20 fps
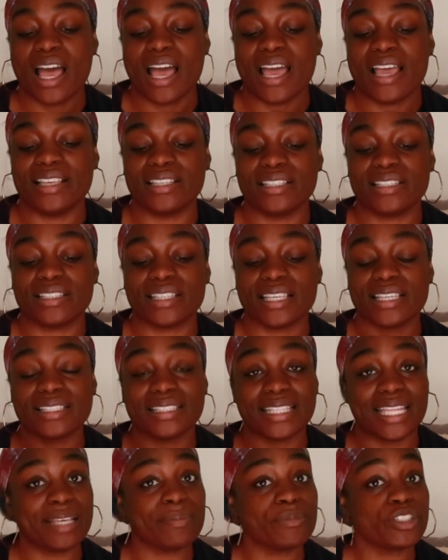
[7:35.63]
His
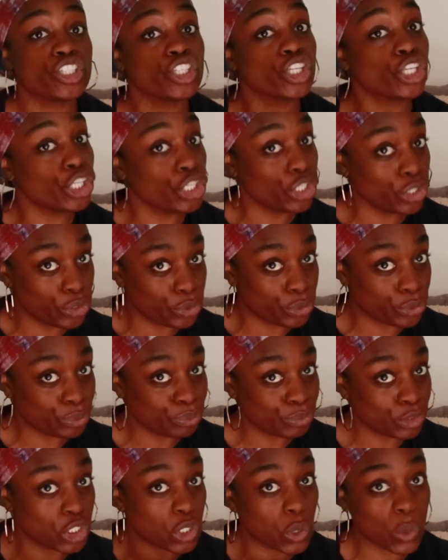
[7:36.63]
name is
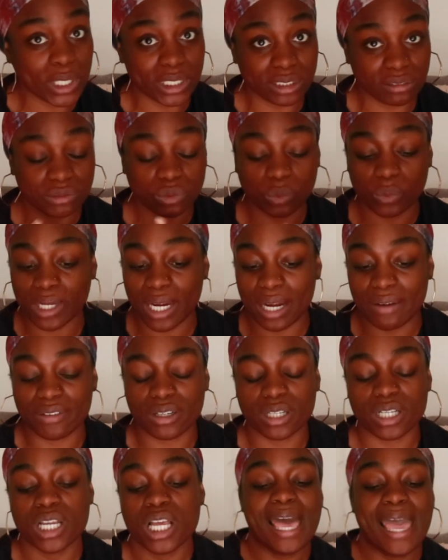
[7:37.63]
Quentin,
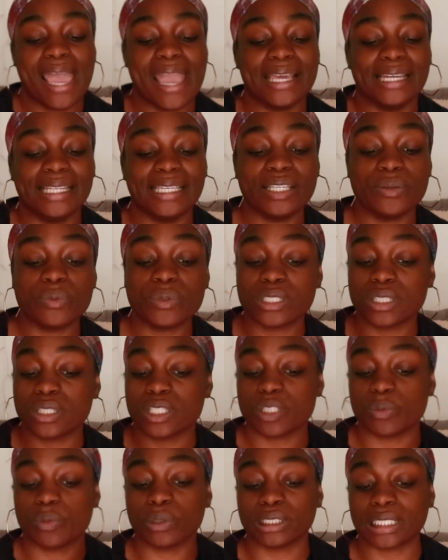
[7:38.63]
whatever, and he was in
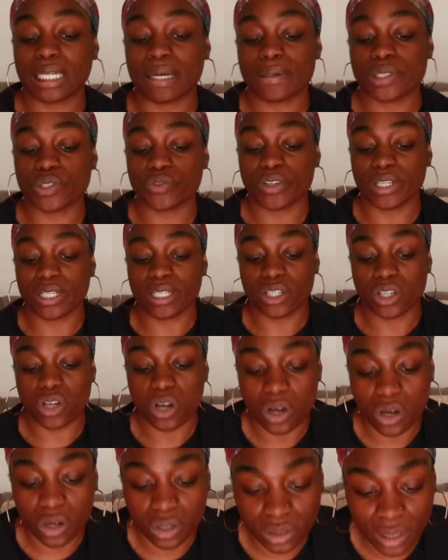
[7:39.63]
this book that I was reading
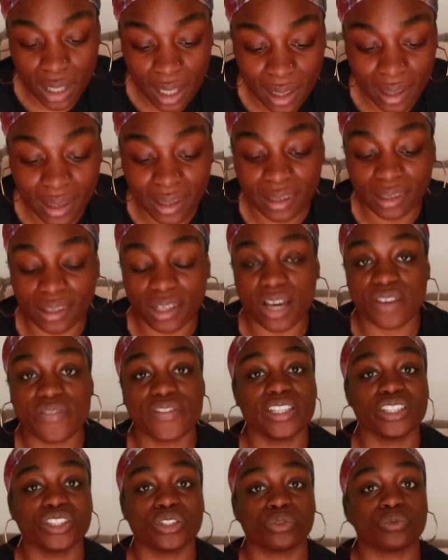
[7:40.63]
called
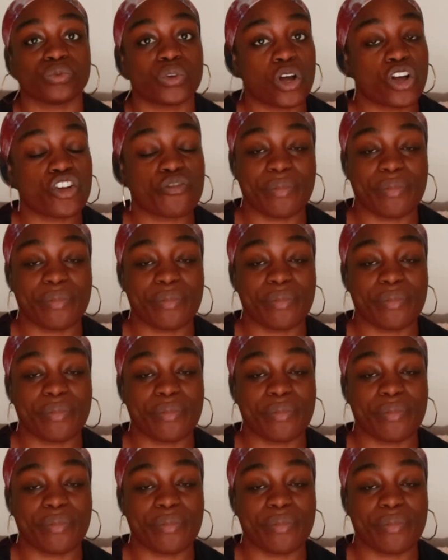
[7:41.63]
Loving the Wrong